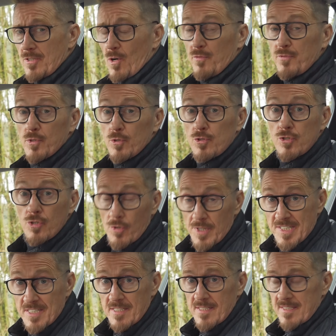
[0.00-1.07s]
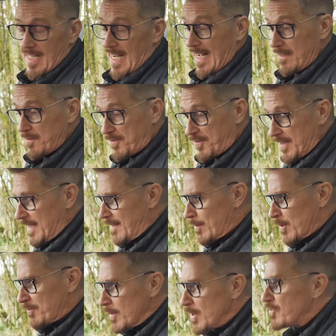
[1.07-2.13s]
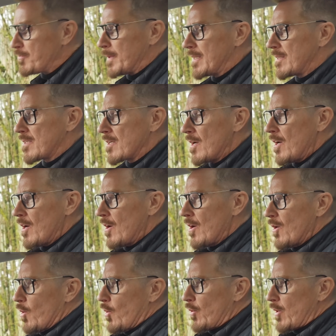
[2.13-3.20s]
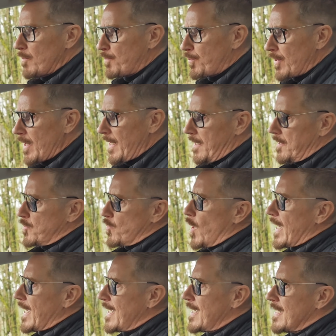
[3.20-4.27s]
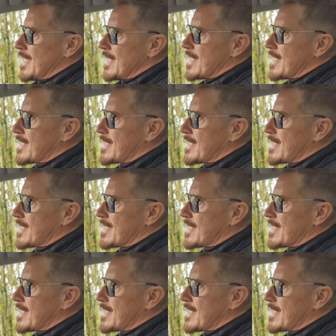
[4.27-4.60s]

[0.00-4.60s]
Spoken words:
of your choices and freedom of movement, or a brilliant way to